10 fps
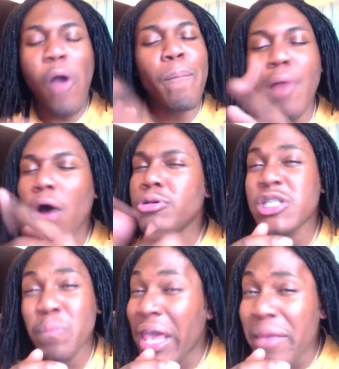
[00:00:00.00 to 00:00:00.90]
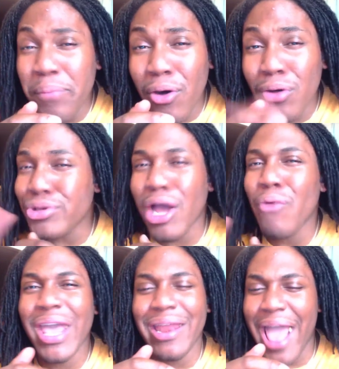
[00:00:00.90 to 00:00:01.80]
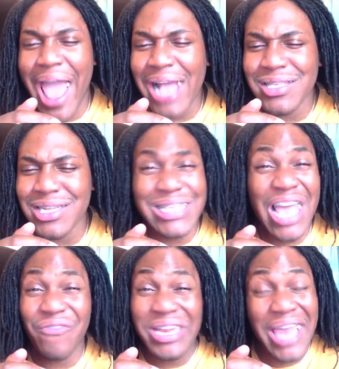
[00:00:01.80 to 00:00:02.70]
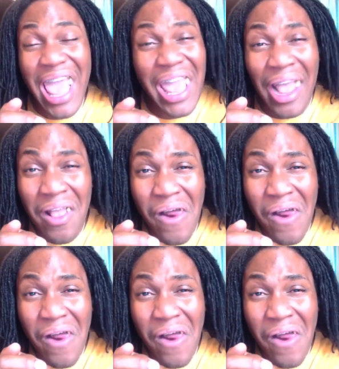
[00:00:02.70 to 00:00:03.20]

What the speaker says: Most people don't get into accidents every day.